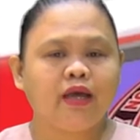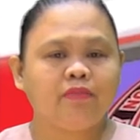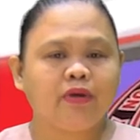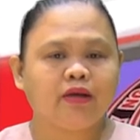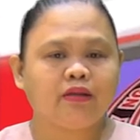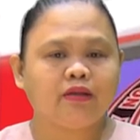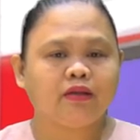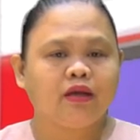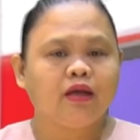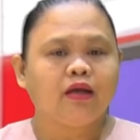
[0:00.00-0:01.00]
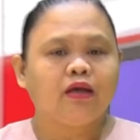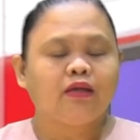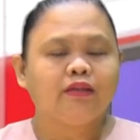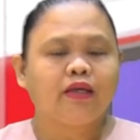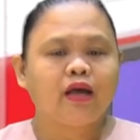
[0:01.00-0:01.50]
ml.
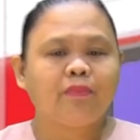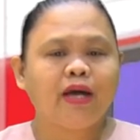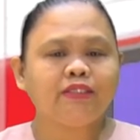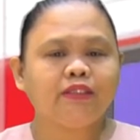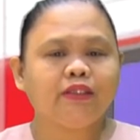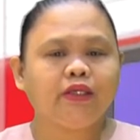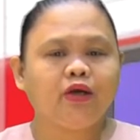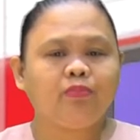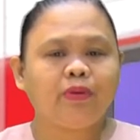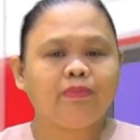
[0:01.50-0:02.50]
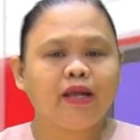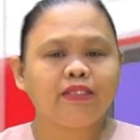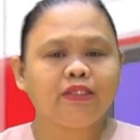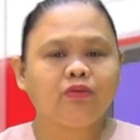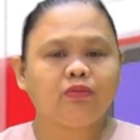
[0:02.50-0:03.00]
The capacity of a
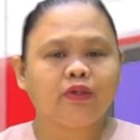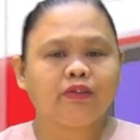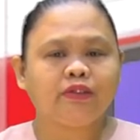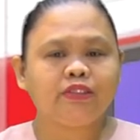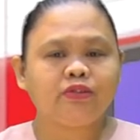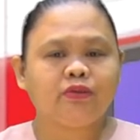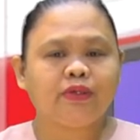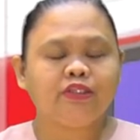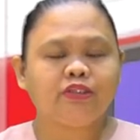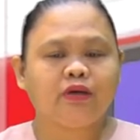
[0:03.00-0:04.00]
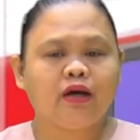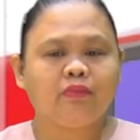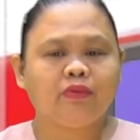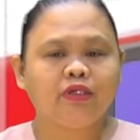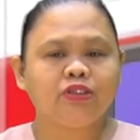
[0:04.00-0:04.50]
plastic water storage
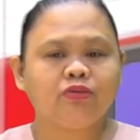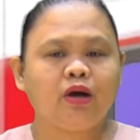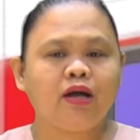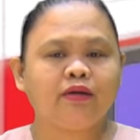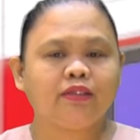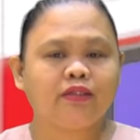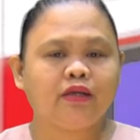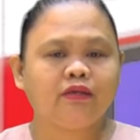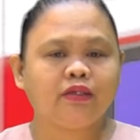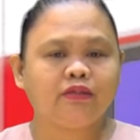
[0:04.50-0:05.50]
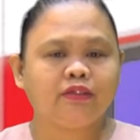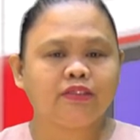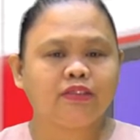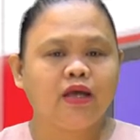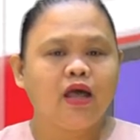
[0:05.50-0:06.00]
drum is 210
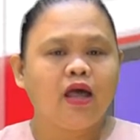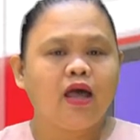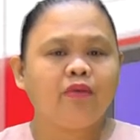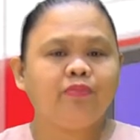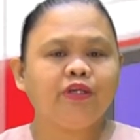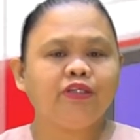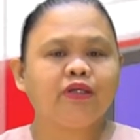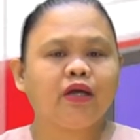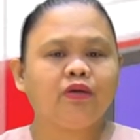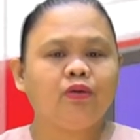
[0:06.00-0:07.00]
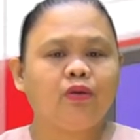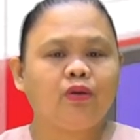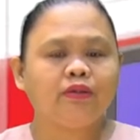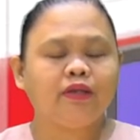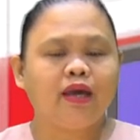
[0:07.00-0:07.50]
liters. A pitcher can
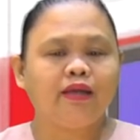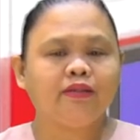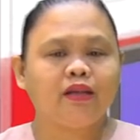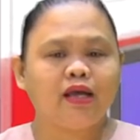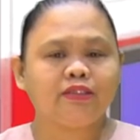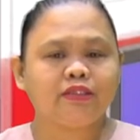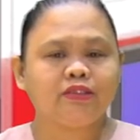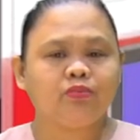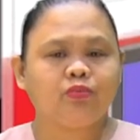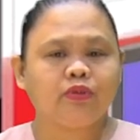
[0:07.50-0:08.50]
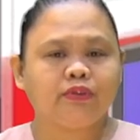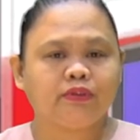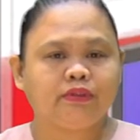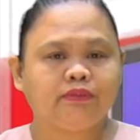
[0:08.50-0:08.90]
hold 8 glasses of water.